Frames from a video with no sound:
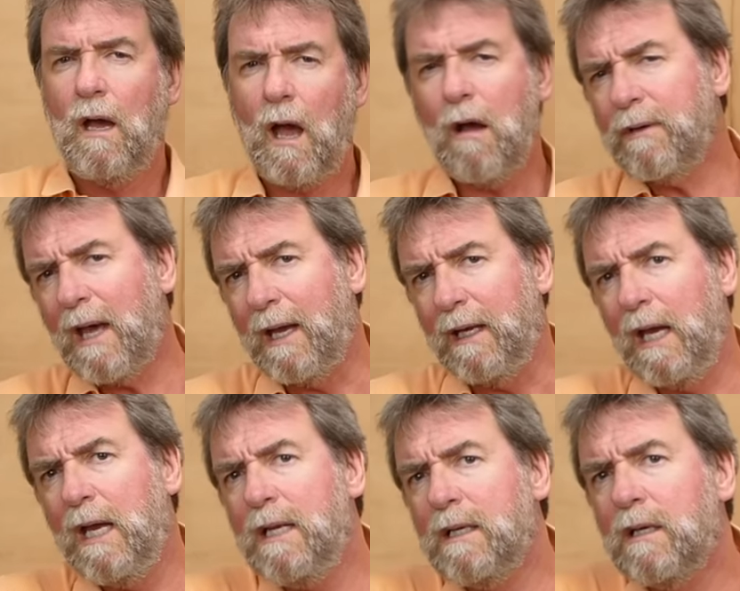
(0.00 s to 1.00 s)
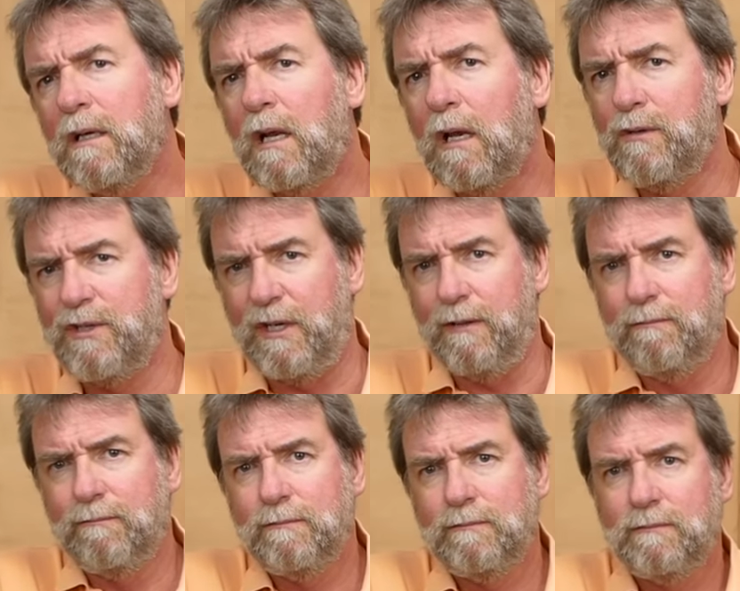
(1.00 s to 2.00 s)
Okay, in conclusion,
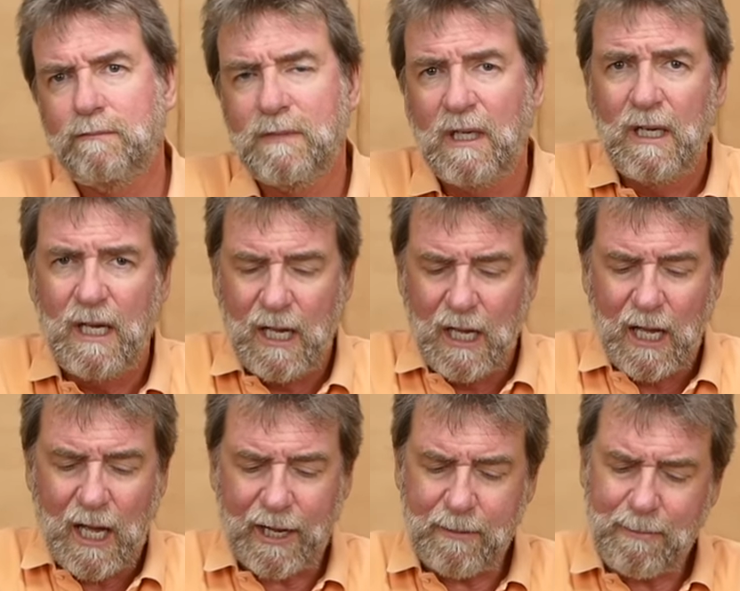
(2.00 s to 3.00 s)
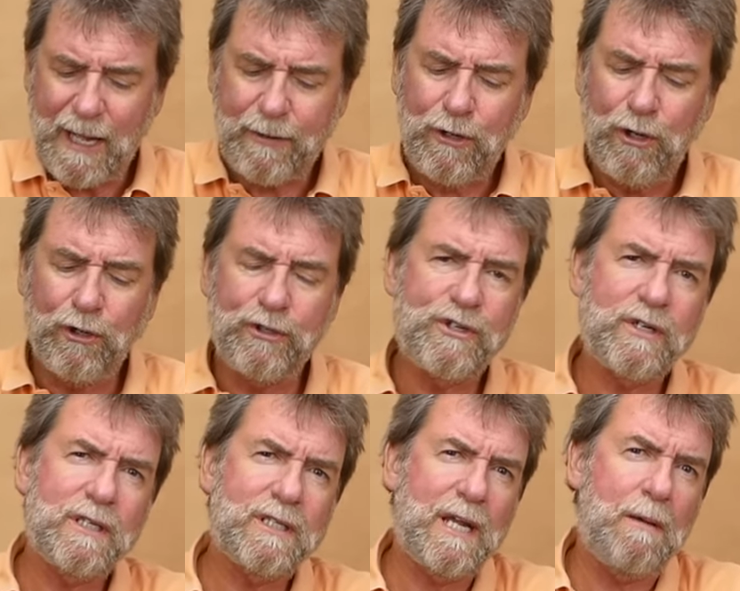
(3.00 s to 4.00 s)
at about
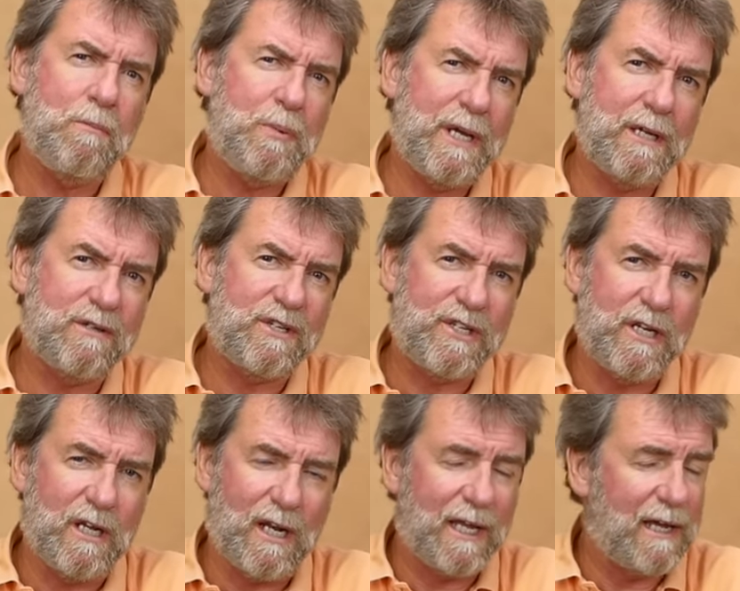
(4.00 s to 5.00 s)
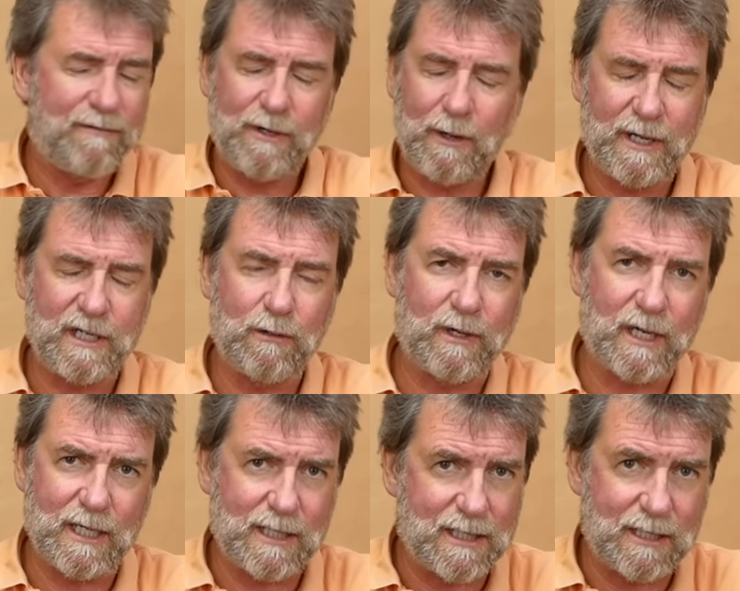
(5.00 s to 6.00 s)
£110 sterling, I've no idea what
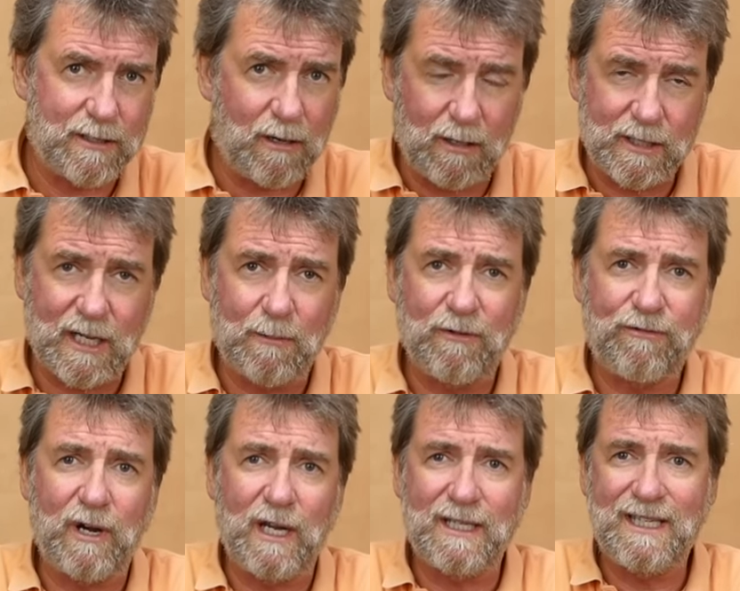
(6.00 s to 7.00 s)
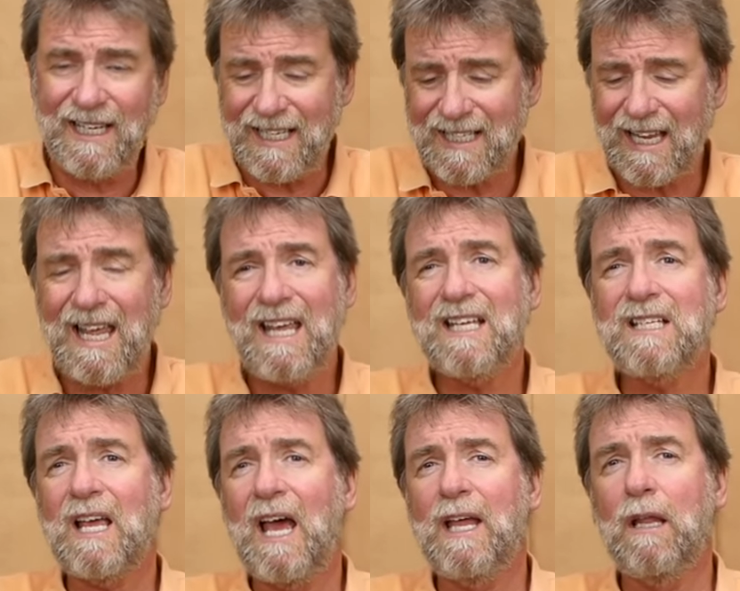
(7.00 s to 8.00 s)
it is in dollars, I'm afraid, this
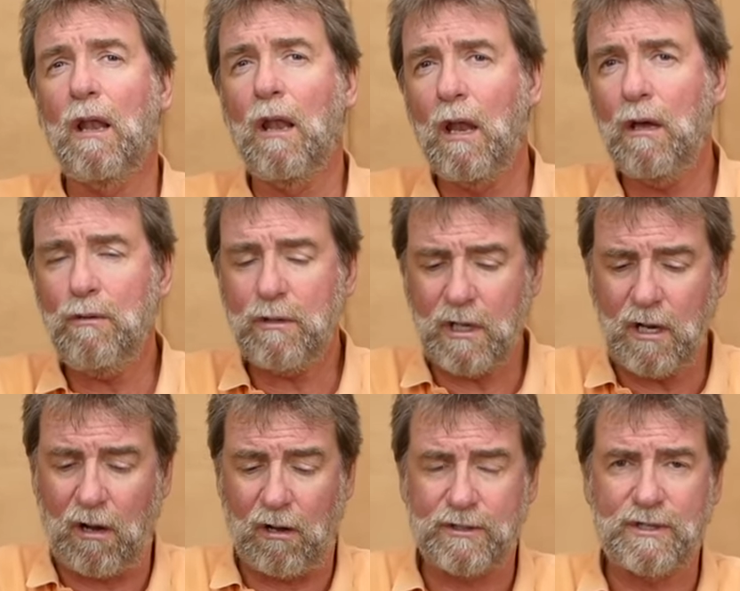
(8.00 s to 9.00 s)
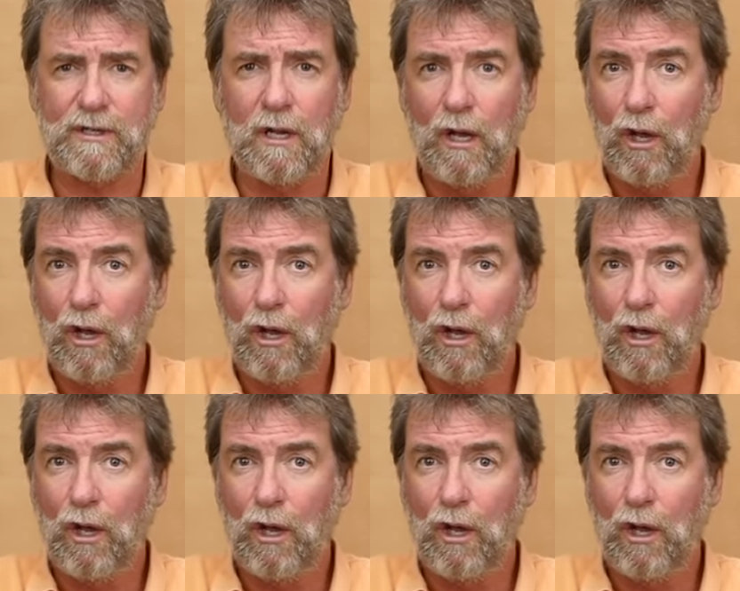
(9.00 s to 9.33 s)
is a low-cost,